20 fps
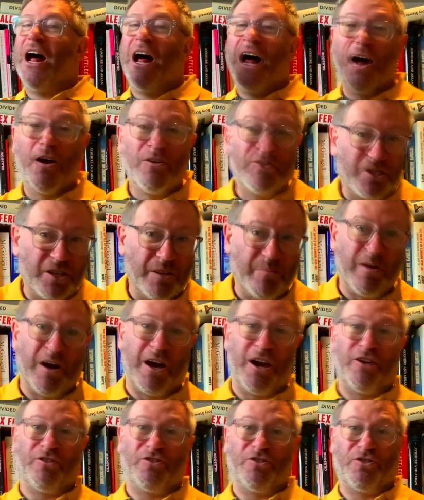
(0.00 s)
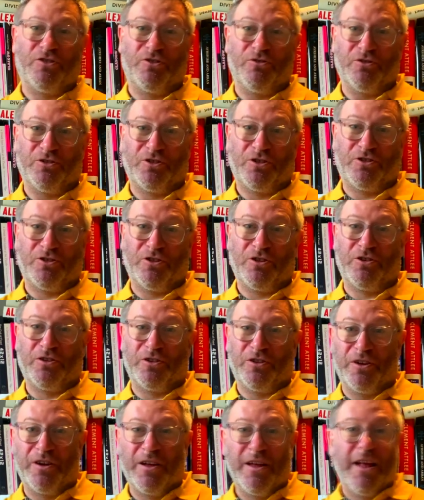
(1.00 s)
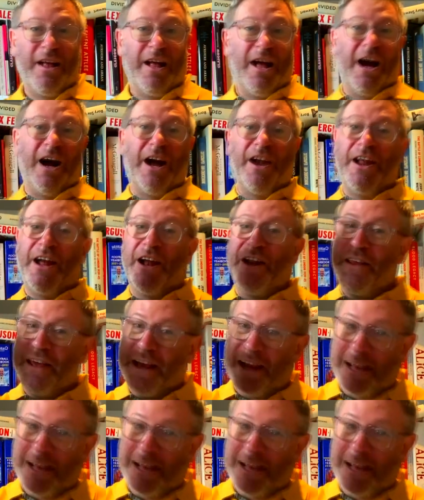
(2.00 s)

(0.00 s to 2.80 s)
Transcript: housing managers who are struggling, and then the